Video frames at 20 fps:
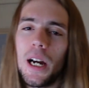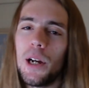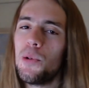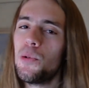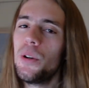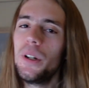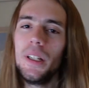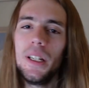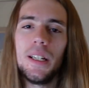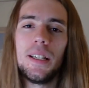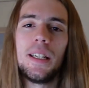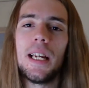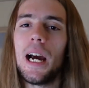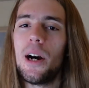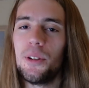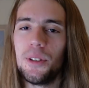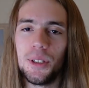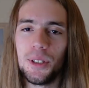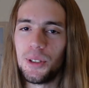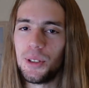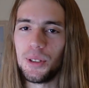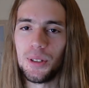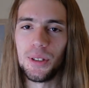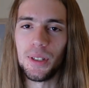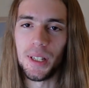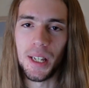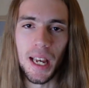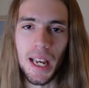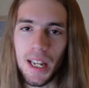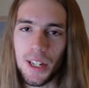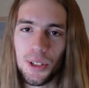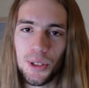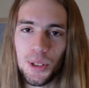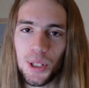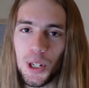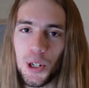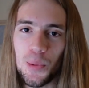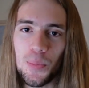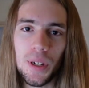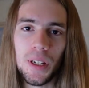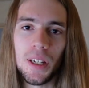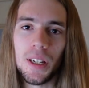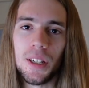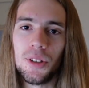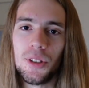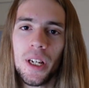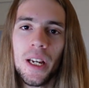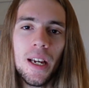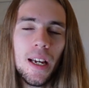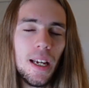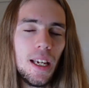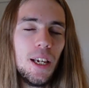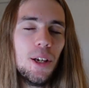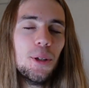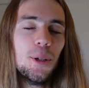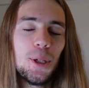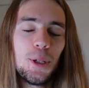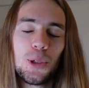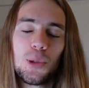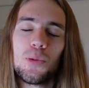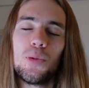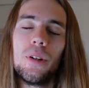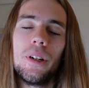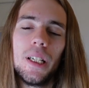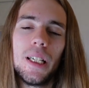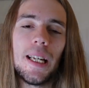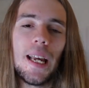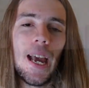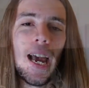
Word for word: I really doubt this is the case though because he looks really